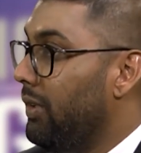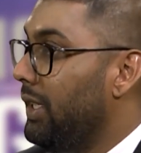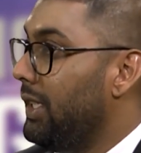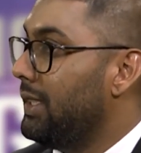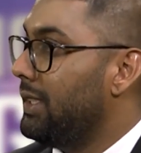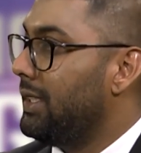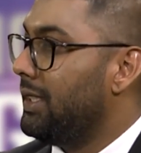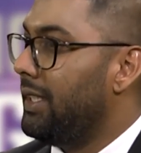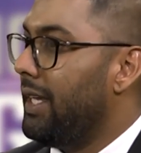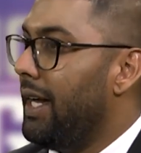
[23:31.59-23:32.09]

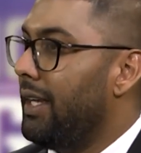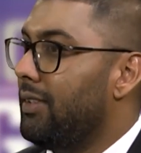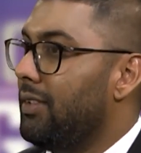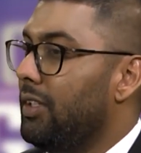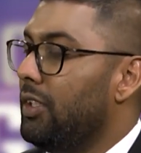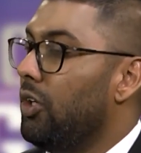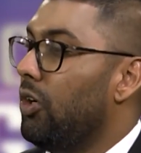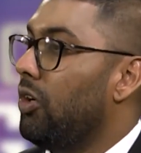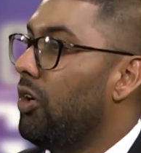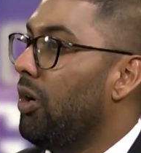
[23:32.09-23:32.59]
Is it that
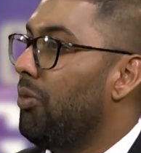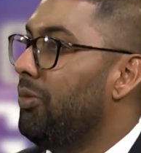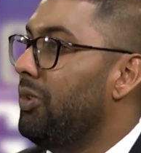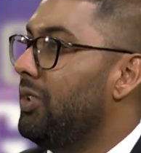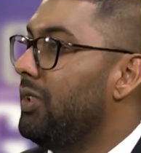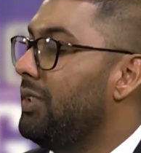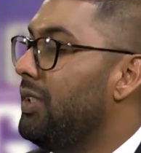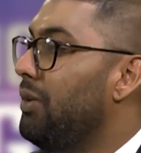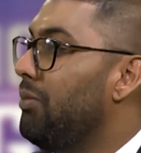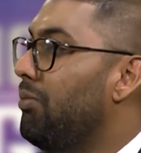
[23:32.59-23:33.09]
your
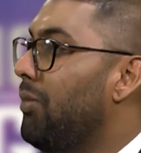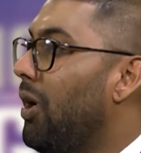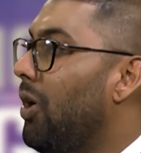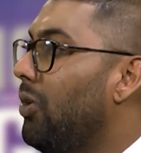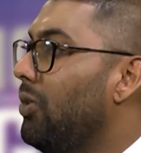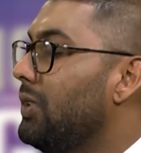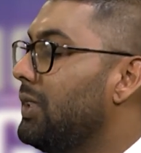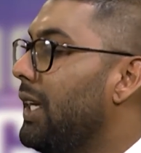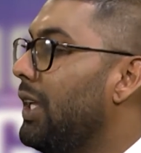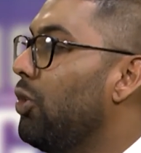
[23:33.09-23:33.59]
community
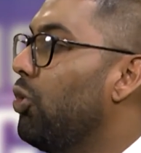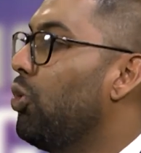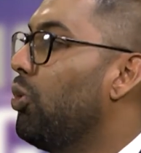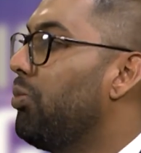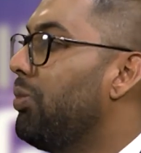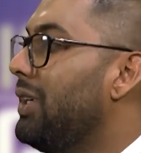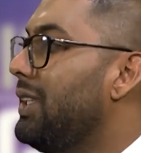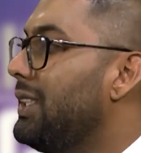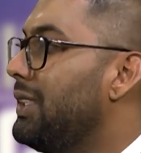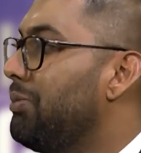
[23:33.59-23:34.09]
bounds an
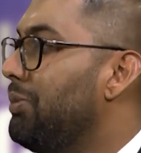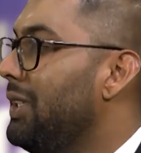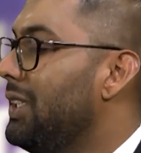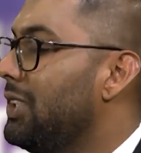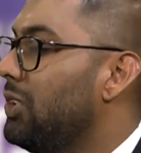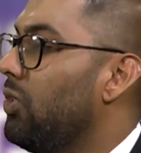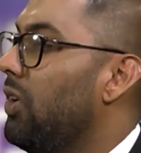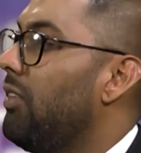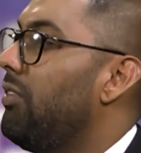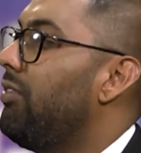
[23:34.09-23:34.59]
open
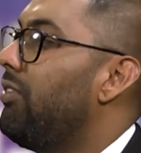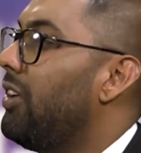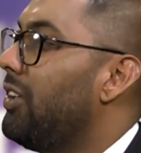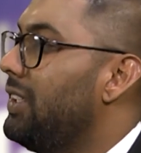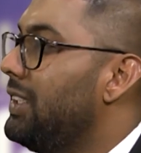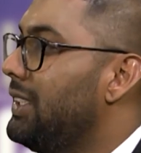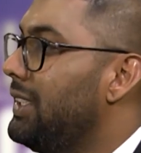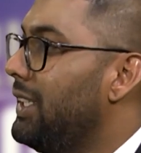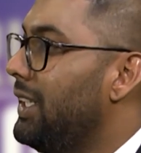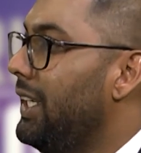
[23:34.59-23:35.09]
space or a
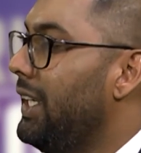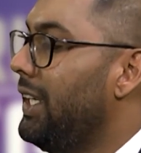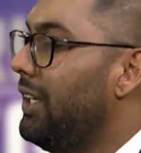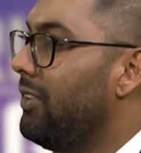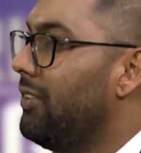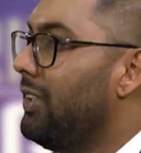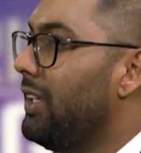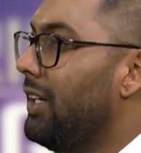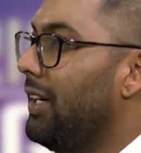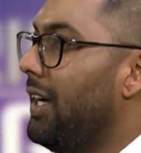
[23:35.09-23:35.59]
forested
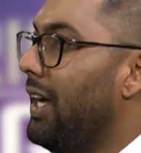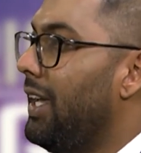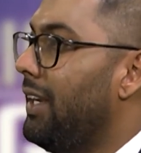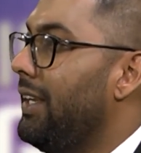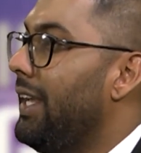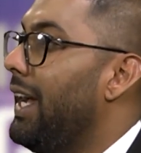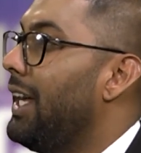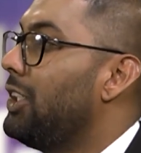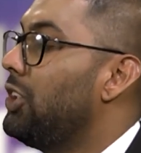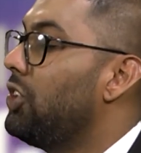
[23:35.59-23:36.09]
area and
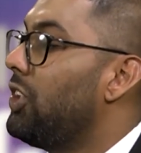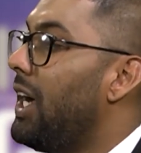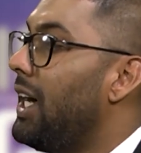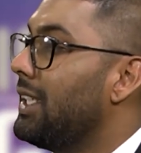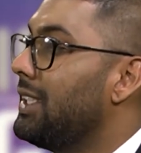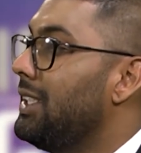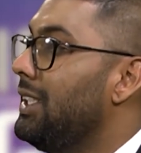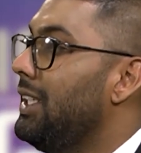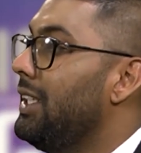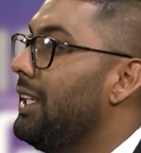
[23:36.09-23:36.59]
there are
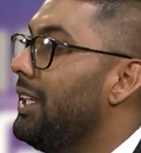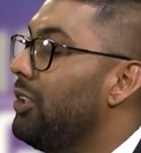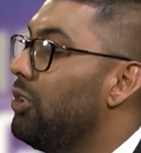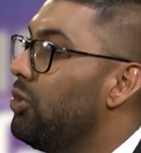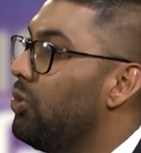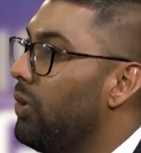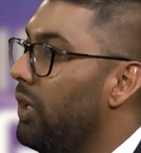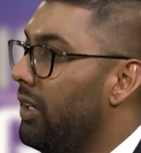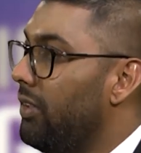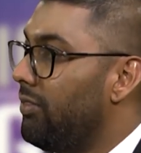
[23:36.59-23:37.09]
tracks leading
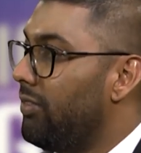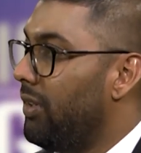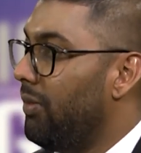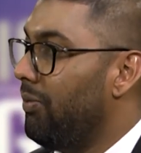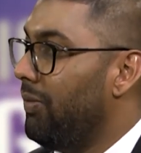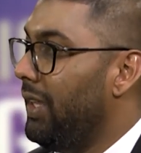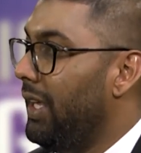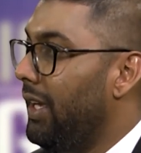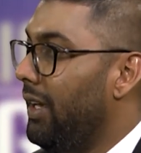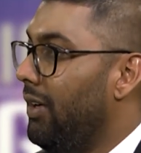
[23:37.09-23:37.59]
to and
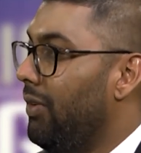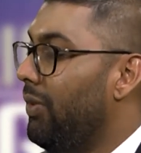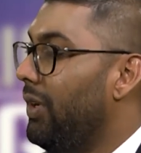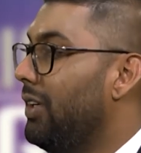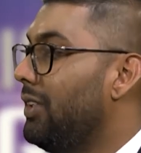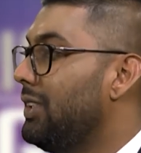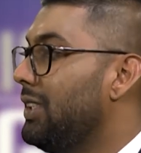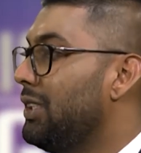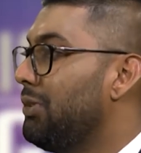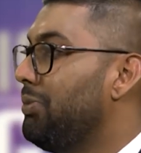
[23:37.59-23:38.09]
from there, where
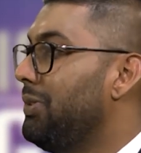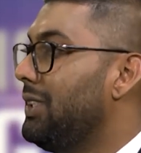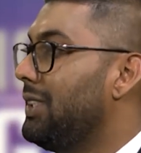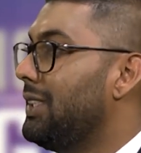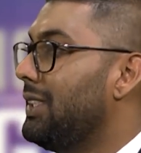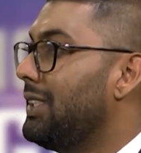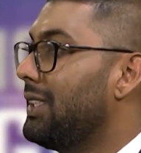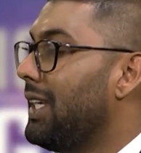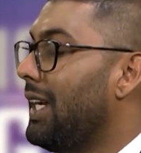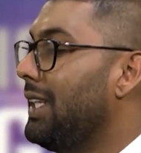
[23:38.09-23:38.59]
it is
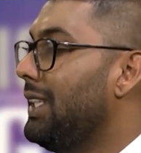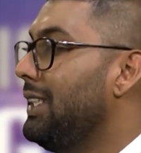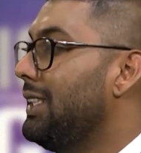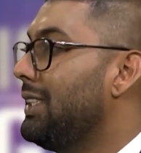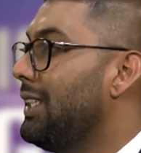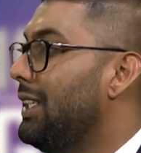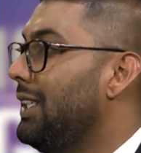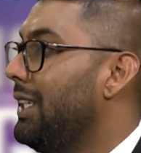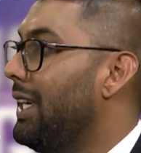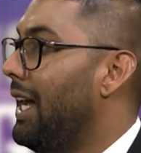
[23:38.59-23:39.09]
persons can
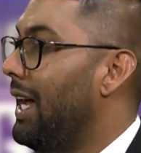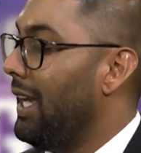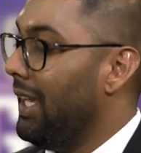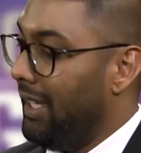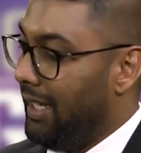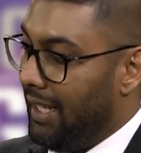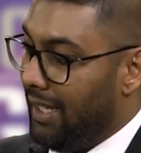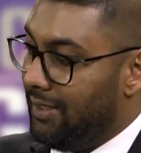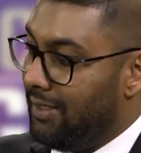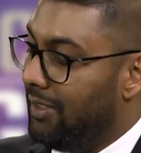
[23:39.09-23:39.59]
easily
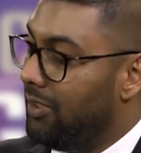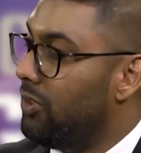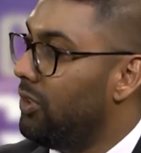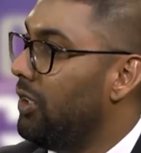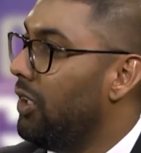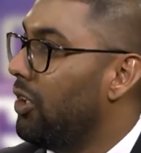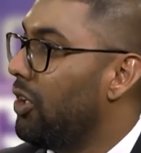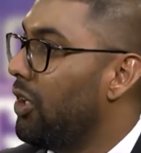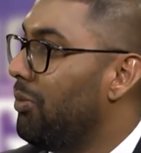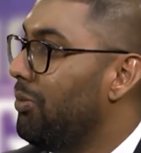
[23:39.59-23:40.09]
get into
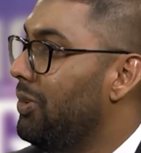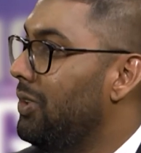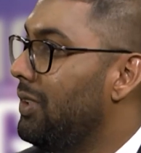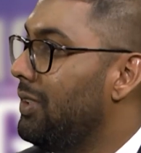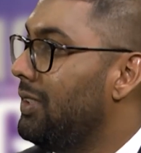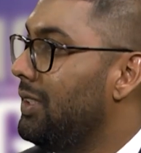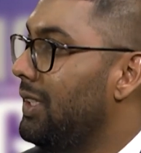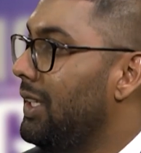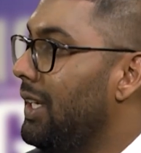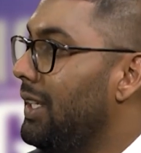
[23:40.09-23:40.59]
your
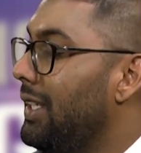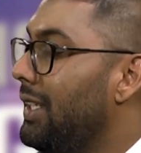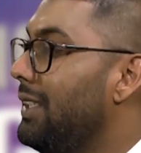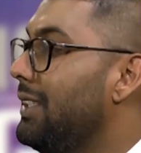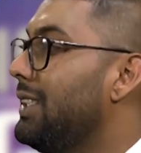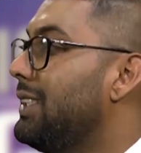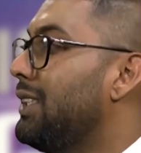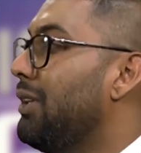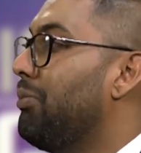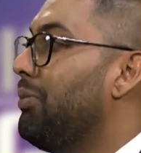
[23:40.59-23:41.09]
community and then
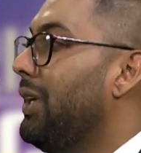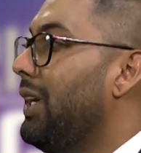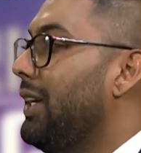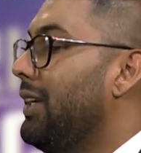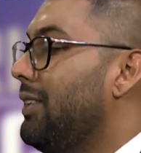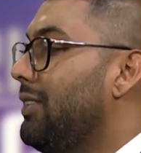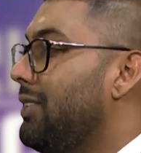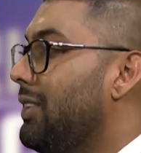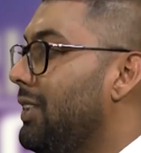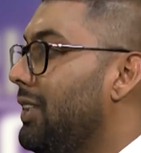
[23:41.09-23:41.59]
disappear
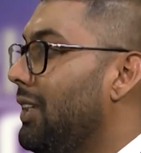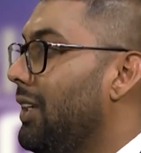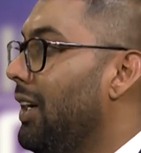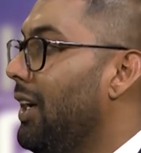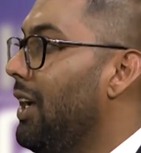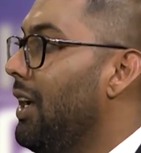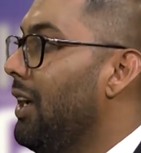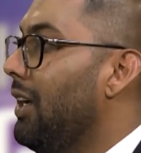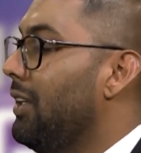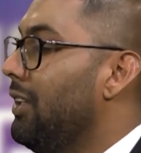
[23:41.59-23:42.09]
into the
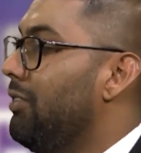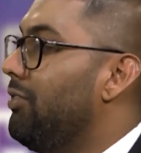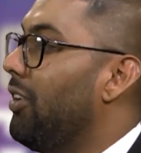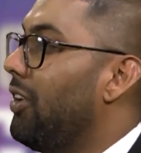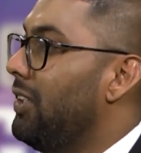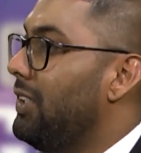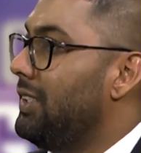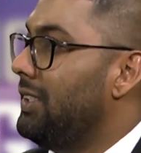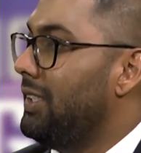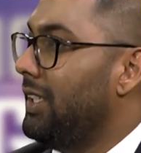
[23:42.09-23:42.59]

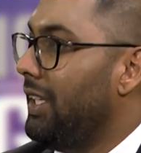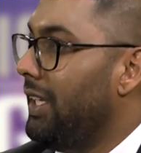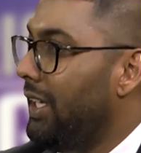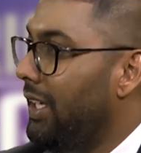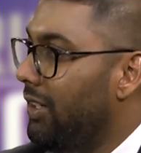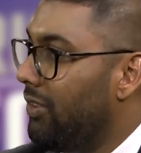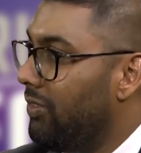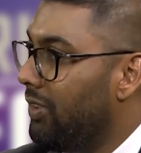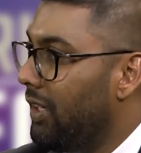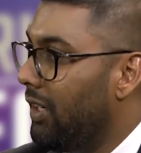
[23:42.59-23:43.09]
forested
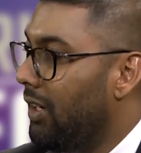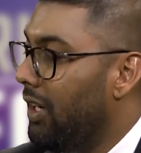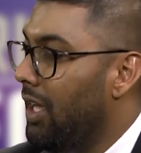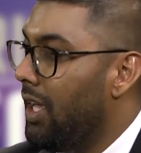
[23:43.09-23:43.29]
area?